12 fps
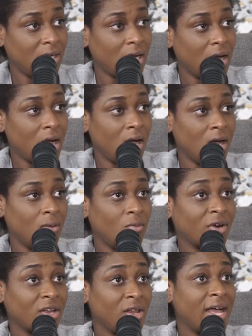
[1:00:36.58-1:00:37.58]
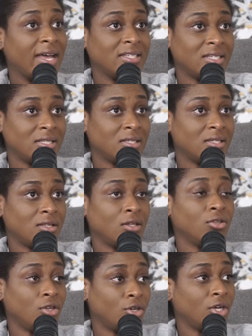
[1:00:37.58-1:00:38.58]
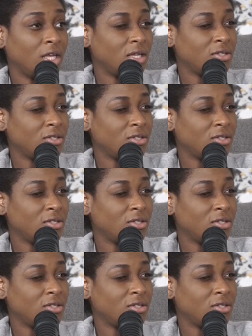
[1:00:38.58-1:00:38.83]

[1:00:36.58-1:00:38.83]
Um, where class is the learning.